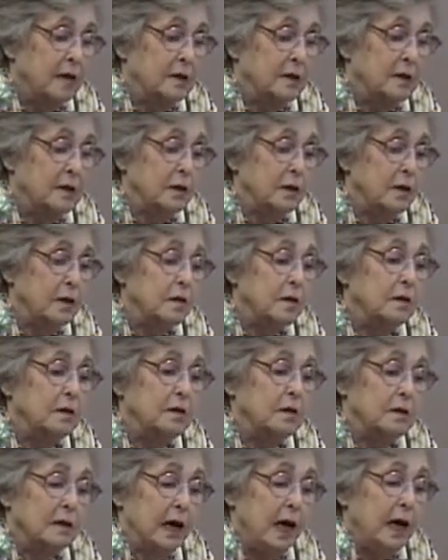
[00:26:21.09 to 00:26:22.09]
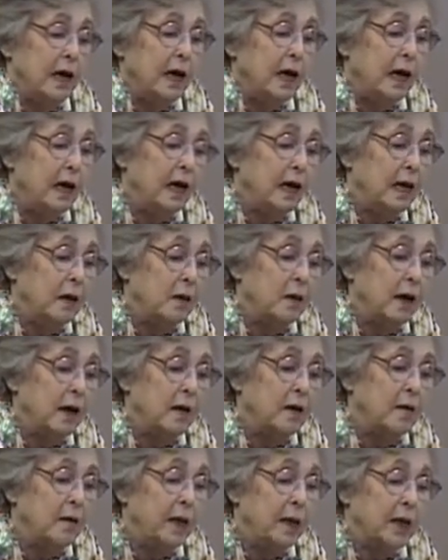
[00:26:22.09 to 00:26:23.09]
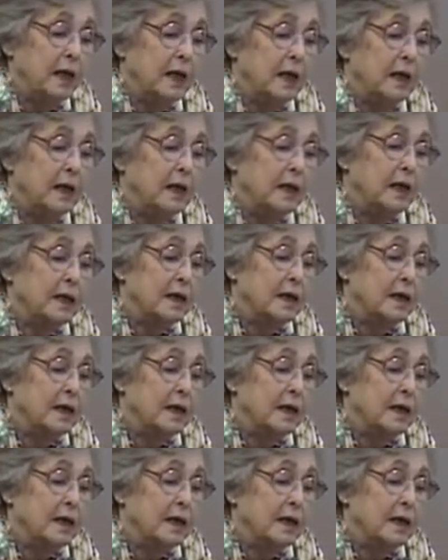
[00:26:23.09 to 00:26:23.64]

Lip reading: So I highly recommend it.